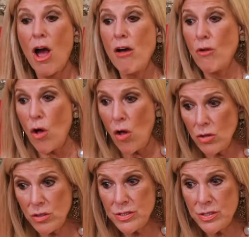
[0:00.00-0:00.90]
of
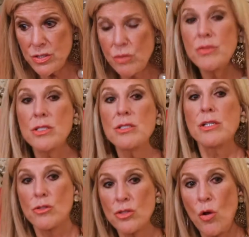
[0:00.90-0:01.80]
all goods and services
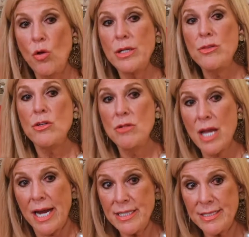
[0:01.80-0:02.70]
that are sold in the
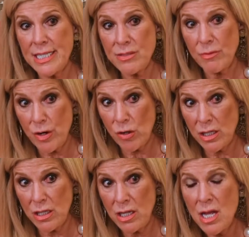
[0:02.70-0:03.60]
United States of
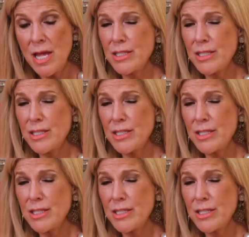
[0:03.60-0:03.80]
America.